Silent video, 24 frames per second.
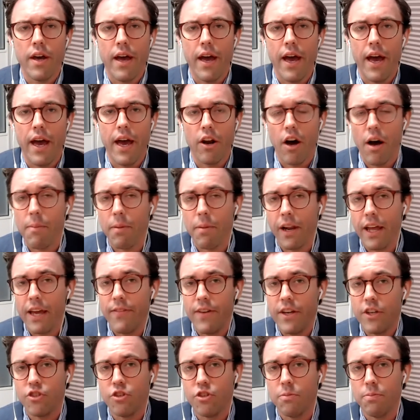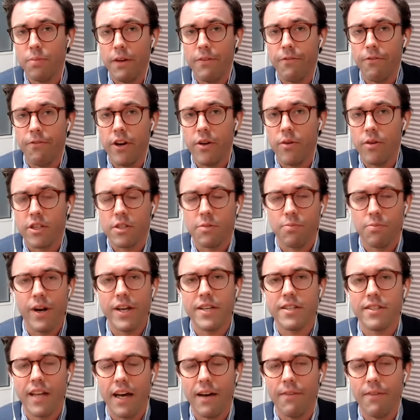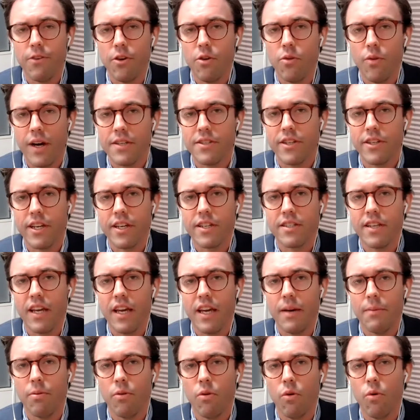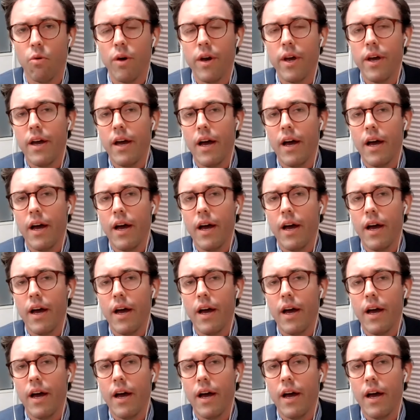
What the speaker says: And I believe he should be free to express that view as an example.